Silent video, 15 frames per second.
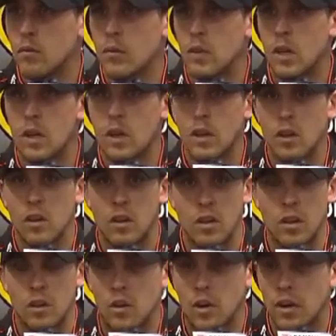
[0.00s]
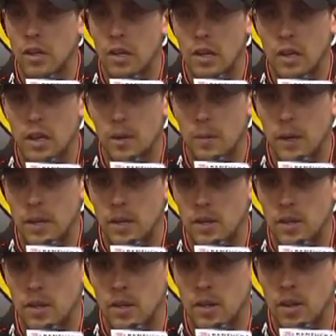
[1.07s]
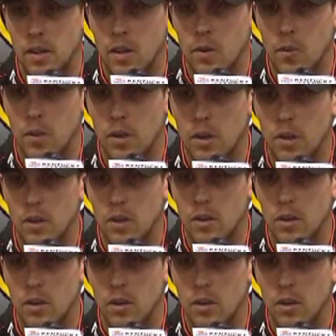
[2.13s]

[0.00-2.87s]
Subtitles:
A great day. I mean, when